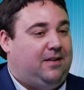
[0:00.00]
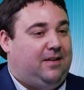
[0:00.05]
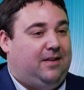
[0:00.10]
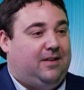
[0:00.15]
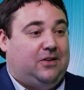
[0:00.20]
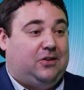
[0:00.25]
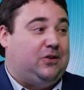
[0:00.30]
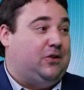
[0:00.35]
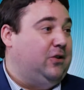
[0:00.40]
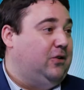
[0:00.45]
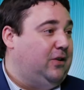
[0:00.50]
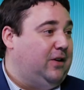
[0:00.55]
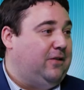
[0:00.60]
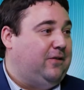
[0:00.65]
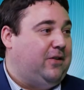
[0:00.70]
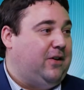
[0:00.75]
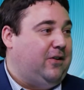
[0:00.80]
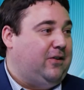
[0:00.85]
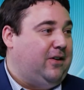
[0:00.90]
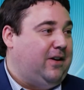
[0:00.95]
Still live
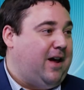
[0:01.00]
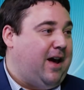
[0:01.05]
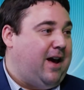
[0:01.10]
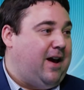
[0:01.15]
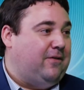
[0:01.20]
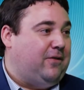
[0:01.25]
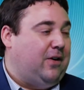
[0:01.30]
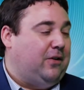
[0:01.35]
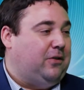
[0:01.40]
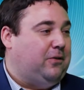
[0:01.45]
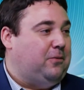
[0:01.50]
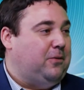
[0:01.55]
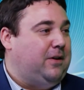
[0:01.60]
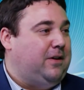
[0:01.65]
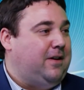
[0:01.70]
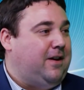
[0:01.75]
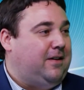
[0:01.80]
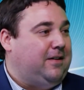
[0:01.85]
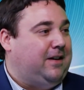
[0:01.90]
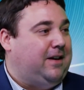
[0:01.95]
there today. I've got 3
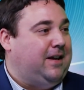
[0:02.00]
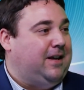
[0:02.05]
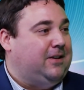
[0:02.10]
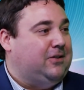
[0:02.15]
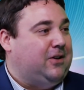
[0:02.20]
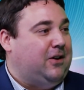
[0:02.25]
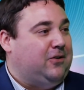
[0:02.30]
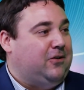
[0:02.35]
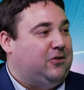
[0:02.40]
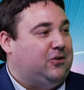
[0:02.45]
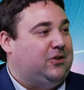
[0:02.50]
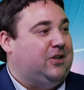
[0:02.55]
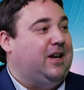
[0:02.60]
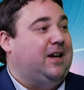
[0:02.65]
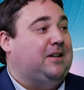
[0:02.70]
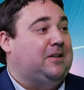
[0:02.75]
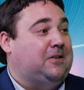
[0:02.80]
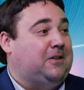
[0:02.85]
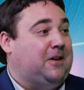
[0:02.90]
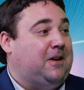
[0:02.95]
young kids under
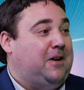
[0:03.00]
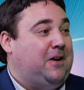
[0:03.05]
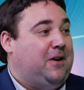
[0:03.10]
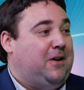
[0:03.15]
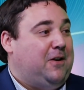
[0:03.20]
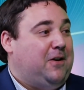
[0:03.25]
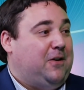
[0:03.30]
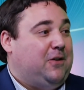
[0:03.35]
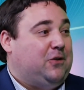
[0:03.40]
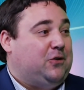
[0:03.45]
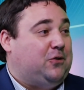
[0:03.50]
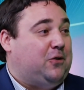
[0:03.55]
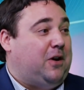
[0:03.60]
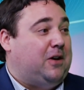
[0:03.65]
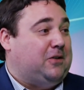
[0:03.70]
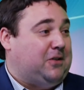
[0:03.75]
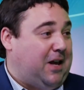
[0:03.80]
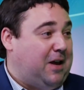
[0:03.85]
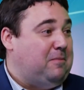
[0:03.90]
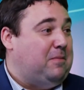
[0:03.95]
6, so I
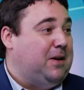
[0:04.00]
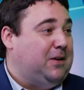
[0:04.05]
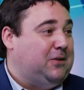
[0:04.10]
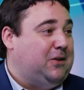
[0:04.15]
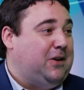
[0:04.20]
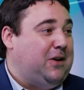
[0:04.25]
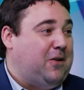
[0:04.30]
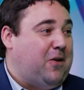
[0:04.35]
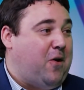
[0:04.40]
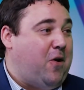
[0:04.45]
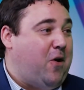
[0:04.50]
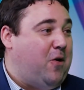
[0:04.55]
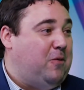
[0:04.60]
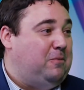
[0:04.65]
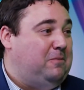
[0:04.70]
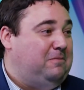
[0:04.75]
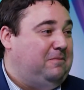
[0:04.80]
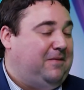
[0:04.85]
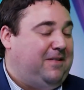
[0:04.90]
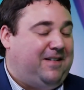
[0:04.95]
stay busy at home
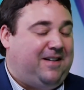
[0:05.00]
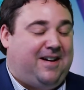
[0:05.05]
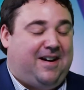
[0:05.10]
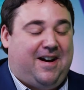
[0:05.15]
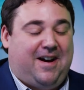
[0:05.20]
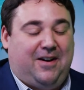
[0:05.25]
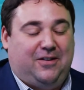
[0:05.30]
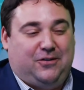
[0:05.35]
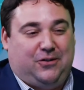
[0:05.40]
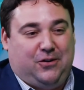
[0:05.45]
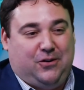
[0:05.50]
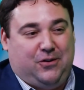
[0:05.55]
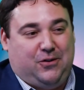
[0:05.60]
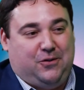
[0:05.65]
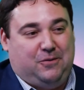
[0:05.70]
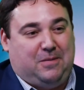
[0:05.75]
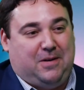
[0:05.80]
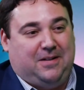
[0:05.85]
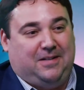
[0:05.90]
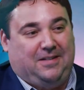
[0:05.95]

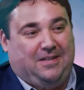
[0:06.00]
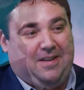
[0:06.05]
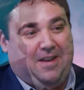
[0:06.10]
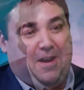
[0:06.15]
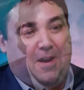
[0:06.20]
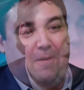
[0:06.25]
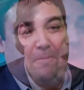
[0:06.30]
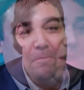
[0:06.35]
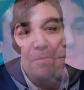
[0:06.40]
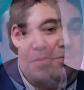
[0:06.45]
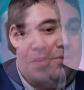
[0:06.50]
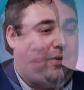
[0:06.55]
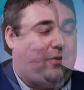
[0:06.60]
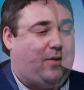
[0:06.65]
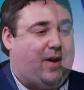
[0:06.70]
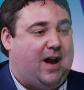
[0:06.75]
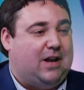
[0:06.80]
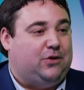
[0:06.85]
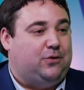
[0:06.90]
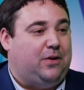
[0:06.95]
too. But I
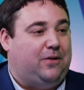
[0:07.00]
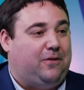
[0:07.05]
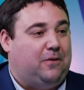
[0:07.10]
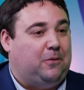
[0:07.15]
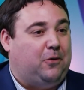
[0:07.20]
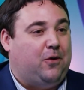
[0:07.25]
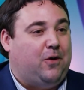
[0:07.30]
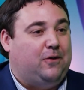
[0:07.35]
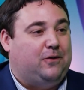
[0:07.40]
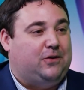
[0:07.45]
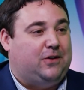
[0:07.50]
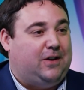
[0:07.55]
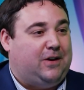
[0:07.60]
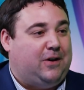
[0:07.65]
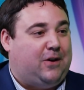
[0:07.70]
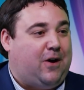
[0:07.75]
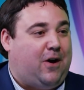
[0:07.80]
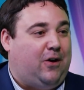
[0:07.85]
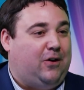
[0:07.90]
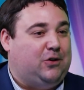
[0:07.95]
graduated from Grove City
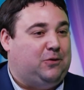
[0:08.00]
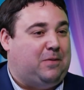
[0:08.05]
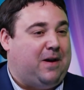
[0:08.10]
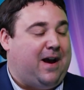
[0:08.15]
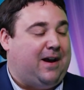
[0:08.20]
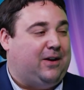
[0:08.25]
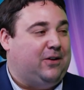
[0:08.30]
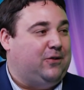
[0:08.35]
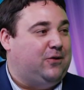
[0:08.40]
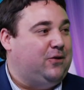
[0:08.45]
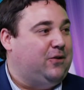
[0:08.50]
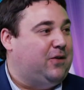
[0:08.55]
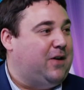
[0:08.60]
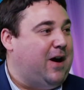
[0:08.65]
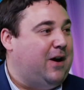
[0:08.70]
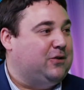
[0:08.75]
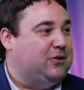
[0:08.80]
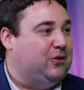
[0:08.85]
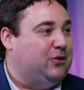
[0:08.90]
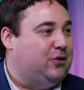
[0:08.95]
College back in
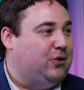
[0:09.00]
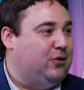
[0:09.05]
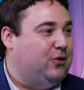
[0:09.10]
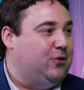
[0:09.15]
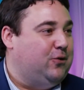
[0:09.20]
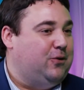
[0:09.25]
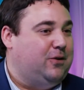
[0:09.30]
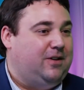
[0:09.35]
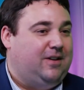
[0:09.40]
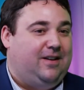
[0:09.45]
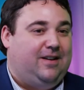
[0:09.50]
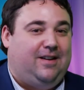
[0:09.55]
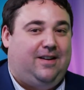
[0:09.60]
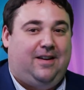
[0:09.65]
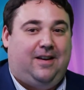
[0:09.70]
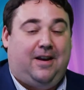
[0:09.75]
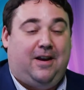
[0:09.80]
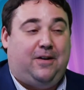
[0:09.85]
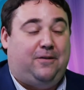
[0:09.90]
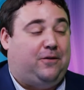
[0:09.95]
2002,
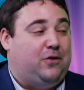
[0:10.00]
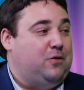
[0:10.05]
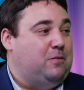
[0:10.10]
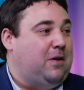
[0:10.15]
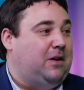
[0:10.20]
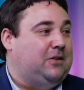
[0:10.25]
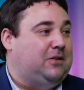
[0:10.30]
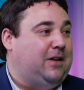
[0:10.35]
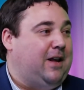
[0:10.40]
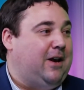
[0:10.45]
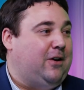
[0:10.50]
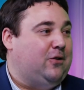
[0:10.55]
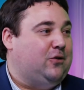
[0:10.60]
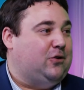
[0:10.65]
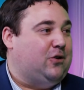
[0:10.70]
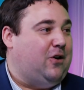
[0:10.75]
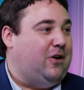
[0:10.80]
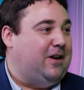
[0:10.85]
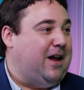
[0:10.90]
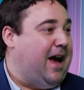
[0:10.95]
and a few months later
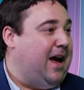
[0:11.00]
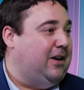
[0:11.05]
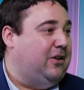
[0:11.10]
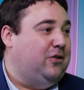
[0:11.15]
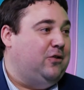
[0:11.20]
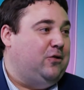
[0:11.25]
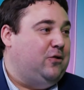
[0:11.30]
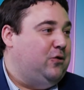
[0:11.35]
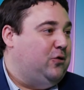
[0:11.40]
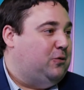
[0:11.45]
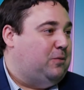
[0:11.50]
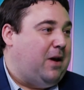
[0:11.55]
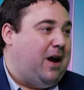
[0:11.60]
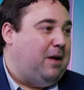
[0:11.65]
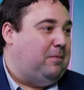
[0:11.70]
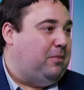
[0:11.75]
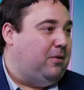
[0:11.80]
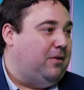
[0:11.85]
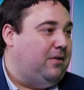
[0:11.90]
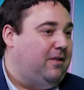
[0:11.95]
saw an ad in the
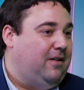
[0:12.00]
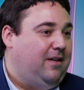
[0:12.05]
newspaper